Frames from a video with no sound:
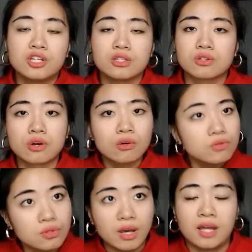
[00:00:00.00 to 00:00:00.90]
Just go
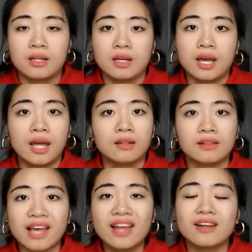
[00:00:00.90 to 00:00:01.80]
to any,
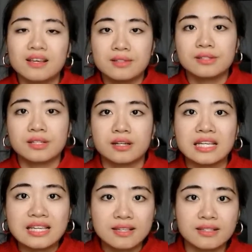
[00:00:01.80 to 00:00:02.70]
and that is
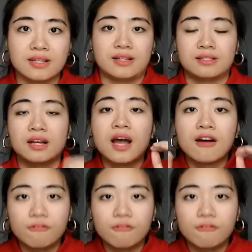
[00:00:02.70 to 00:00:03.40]
the easiest,